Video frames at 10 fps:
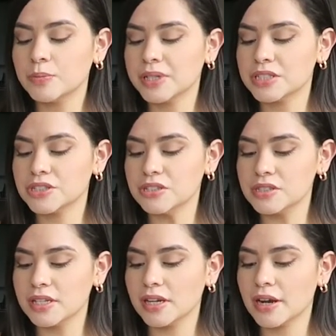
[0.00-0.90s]

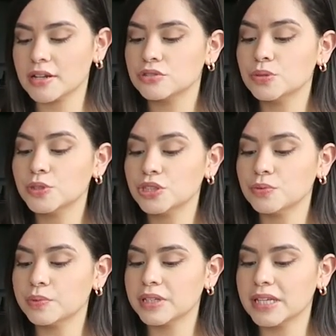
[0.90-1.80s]
pictures here. Super
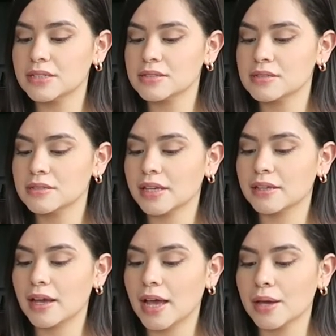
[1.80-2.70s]
cute place.
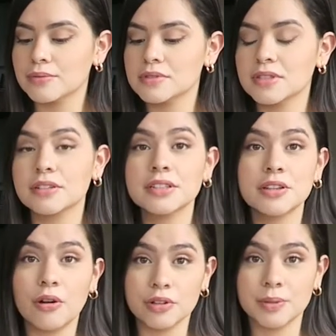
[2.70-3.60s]
Like, I was literally
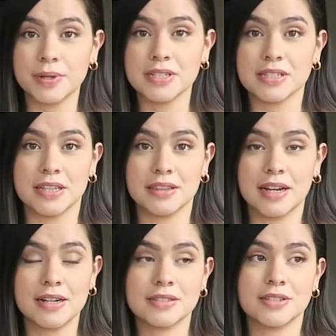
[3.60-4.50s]
the only person in
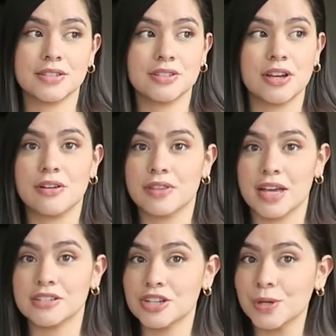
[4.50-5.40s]
there, so you know
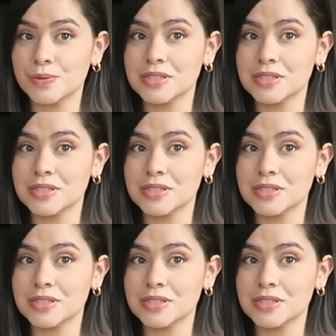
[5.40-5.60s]
that shit was